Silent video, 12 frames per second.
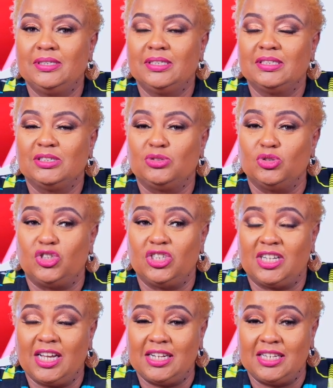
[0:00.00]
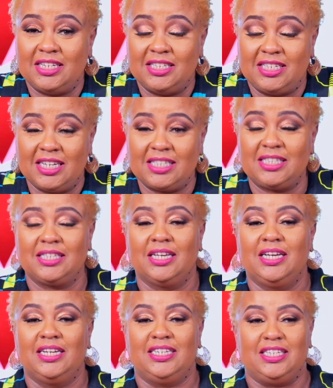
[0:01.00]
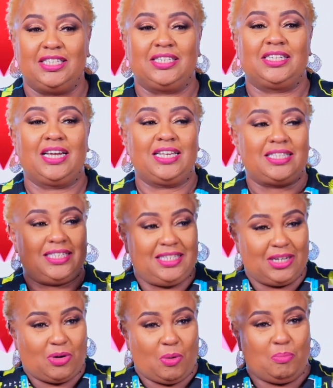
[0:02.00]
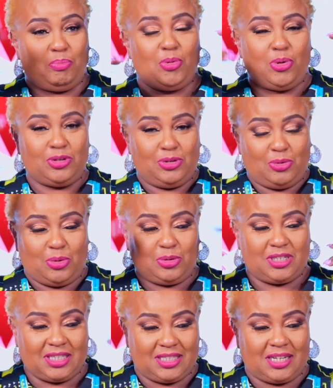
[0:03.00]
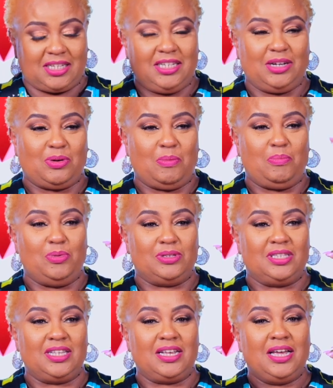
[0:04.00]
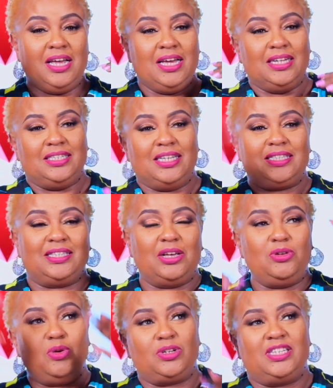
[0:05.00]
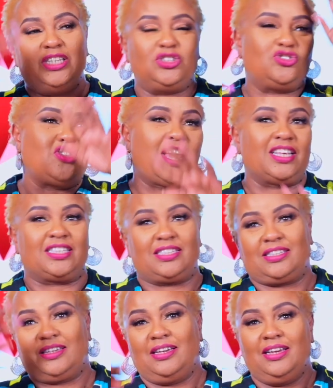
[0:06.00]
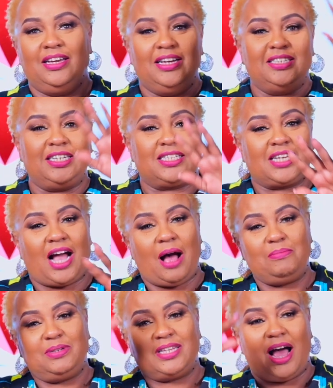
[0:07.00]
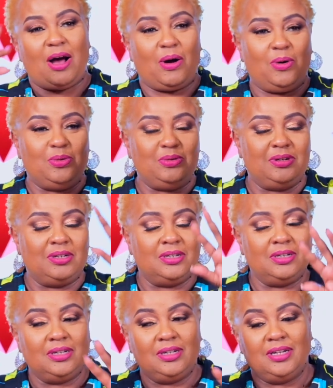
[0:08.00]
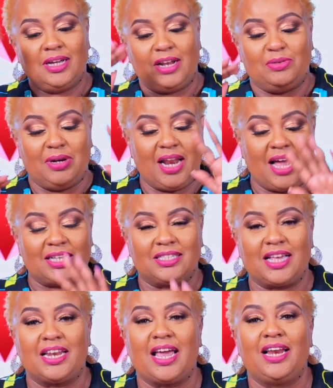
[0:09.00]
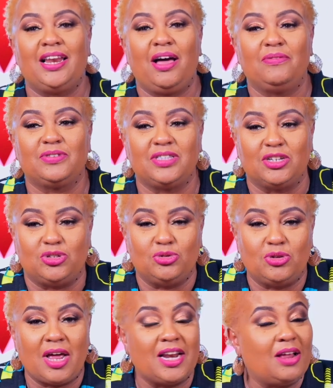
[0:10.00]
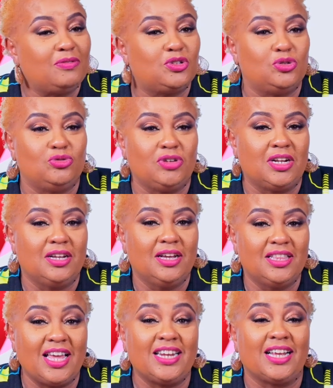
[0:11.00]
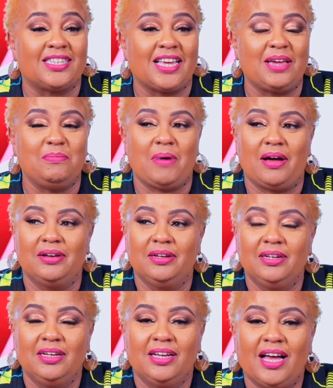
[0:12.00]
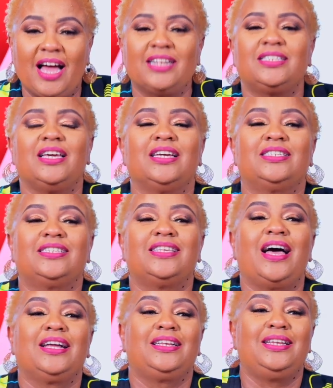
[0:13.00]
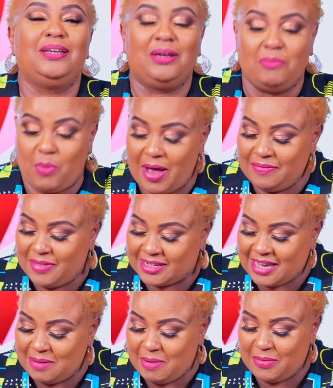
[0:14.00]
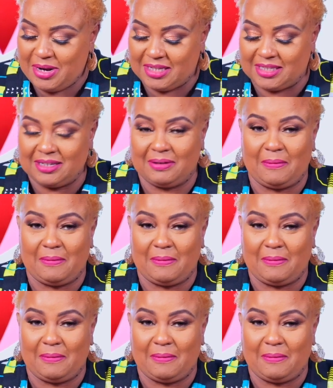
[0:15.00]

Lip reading: So she can just distress, decompose, just decompose, just, distress, just calm down and relax. And I loved the children. I love children. They had a timer. At exactly when the timer rings,